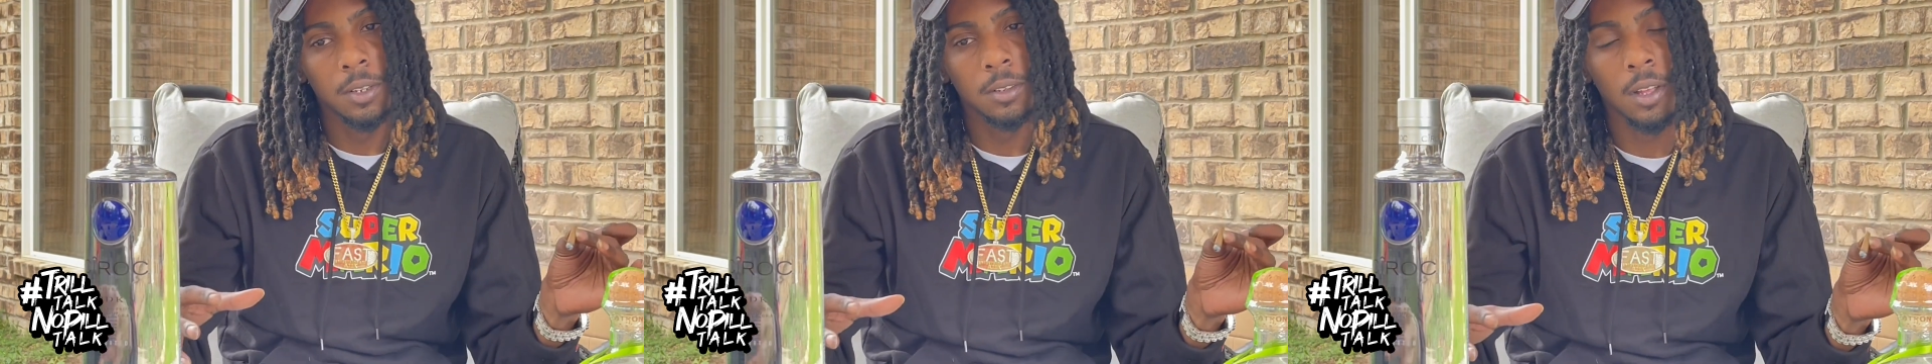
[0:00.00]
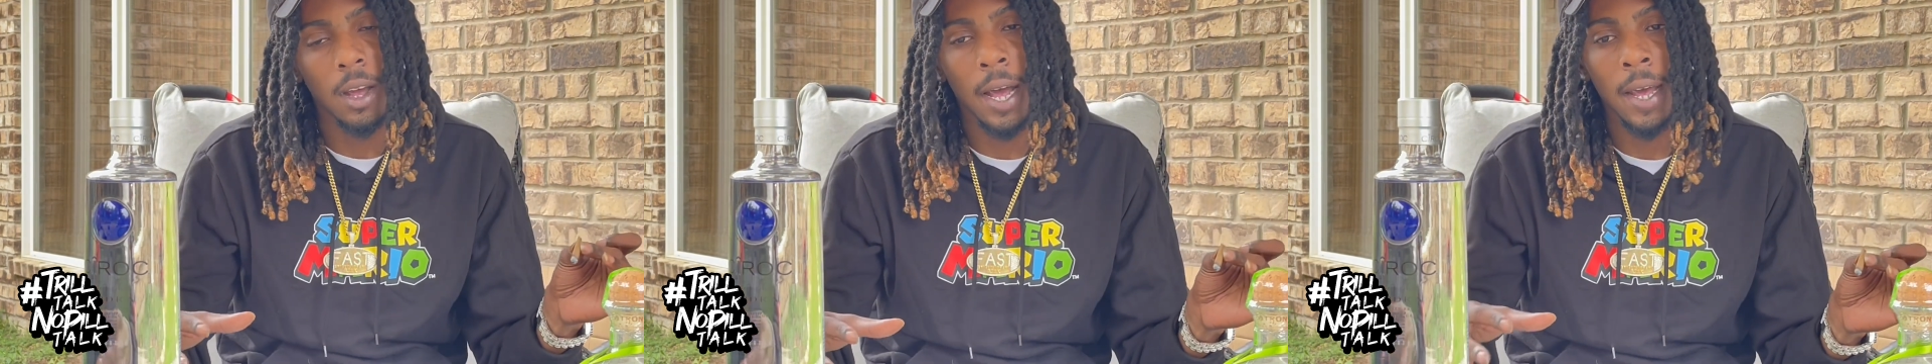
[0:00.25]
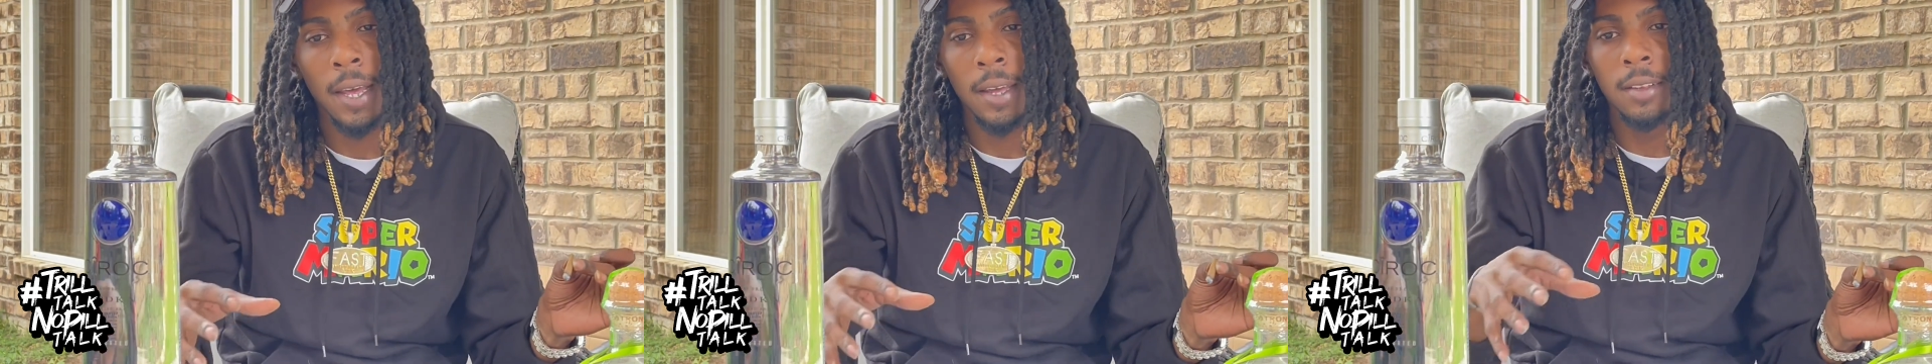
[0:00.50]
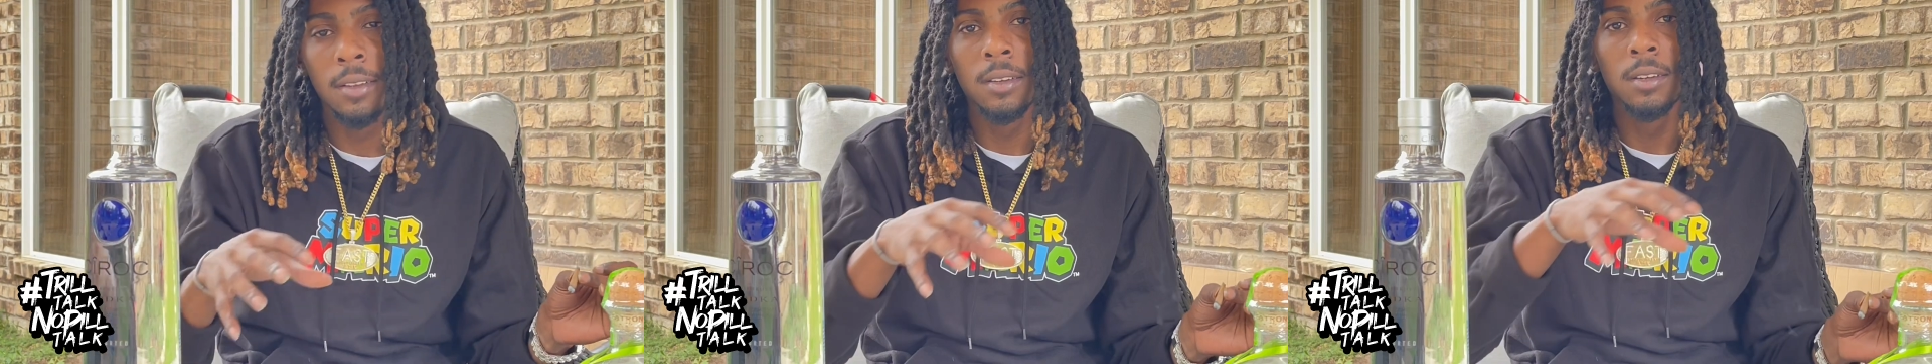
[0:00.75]
You know, I
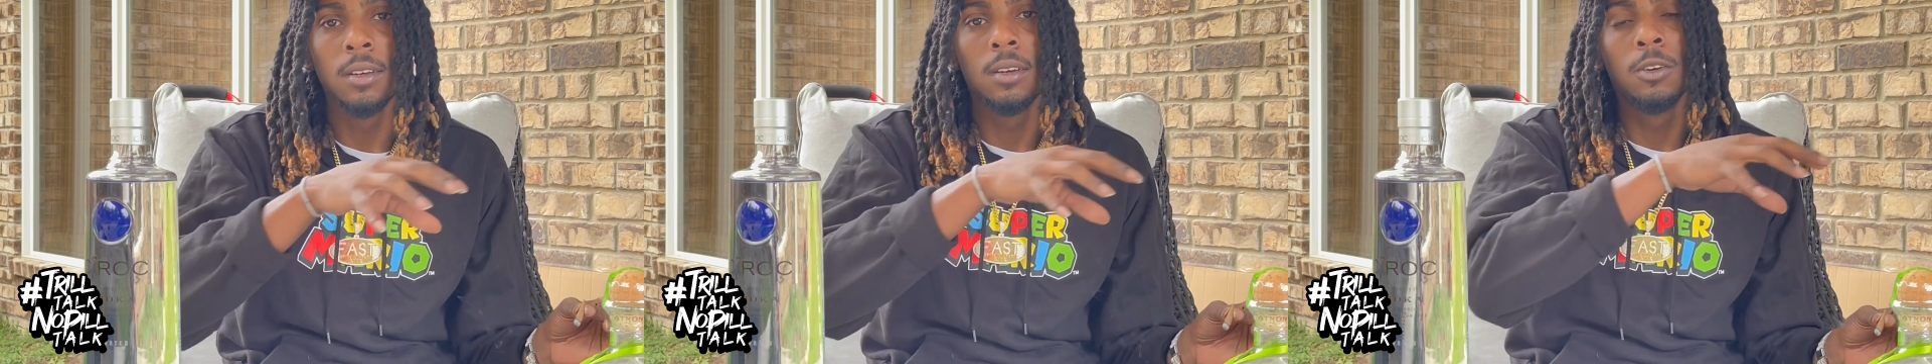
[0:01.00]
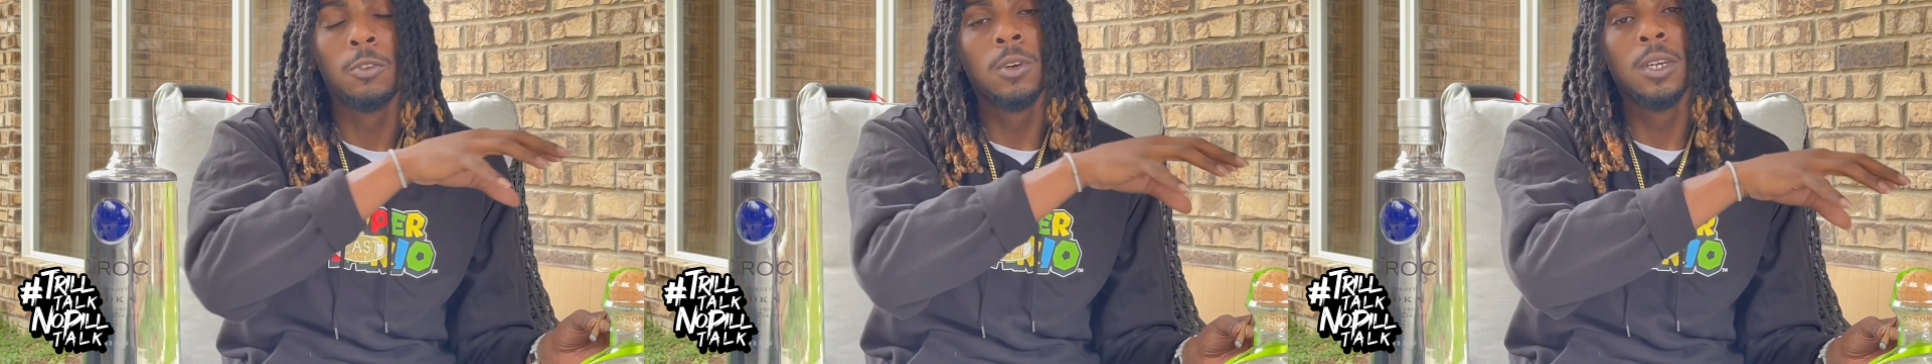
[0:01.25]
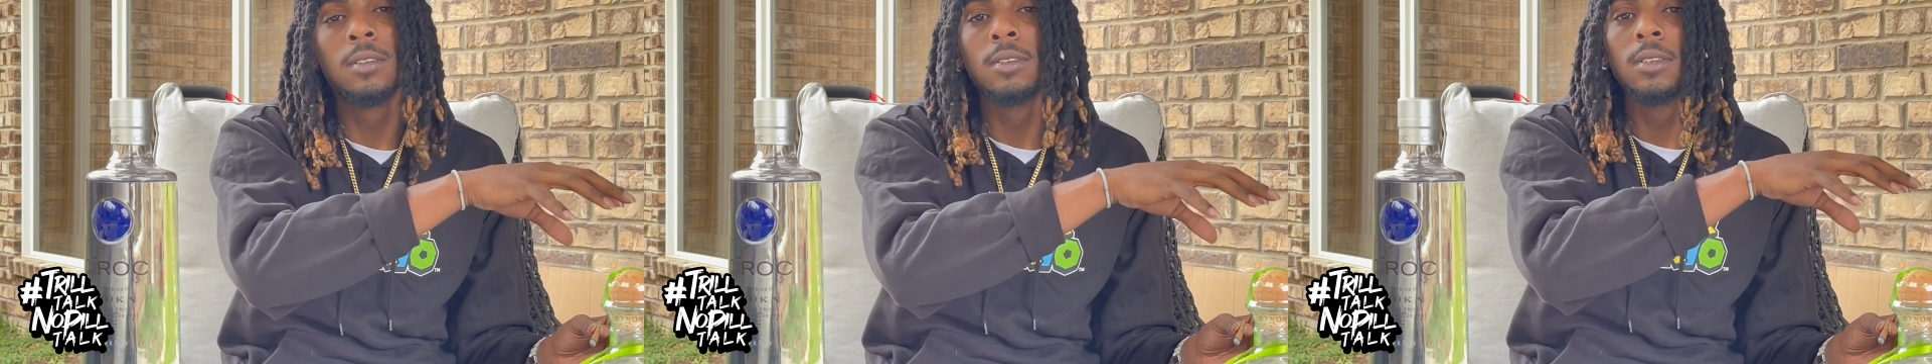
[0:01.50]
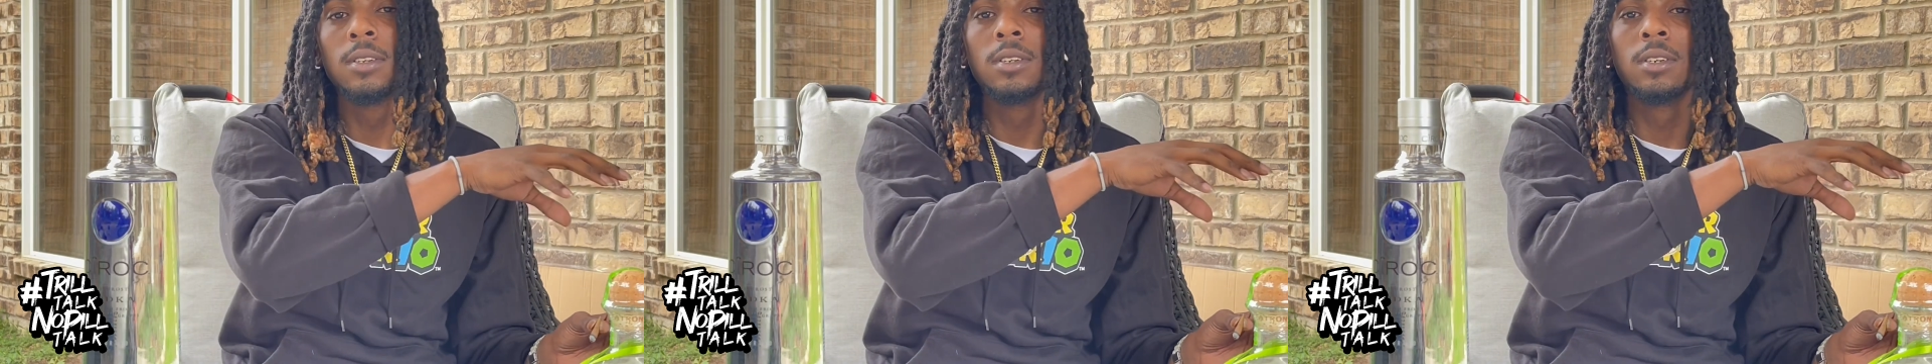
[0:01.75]
had to
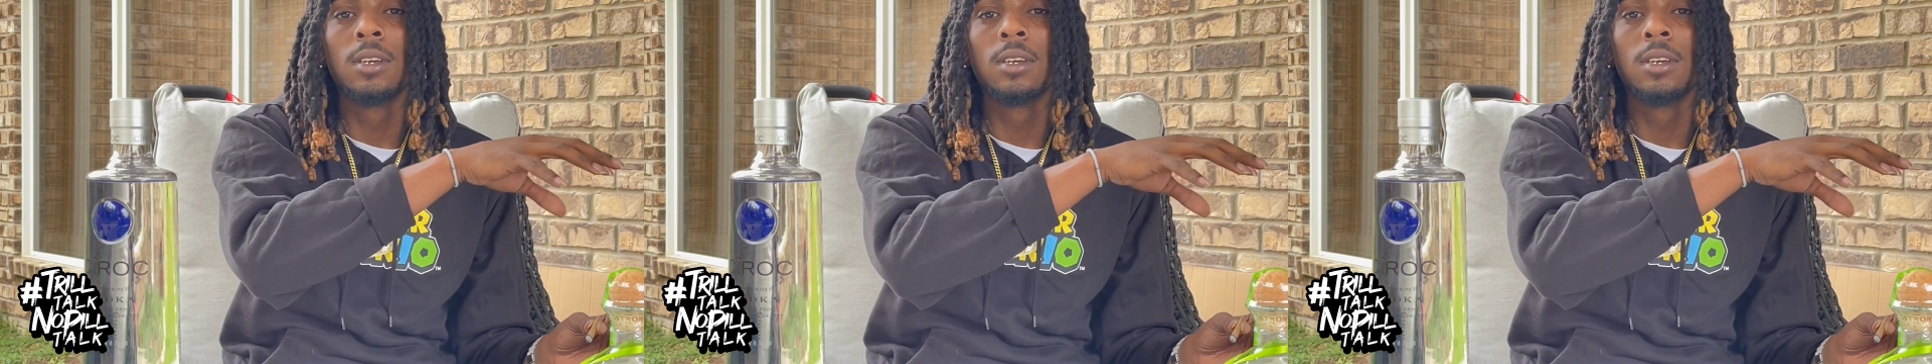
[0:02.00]
originally,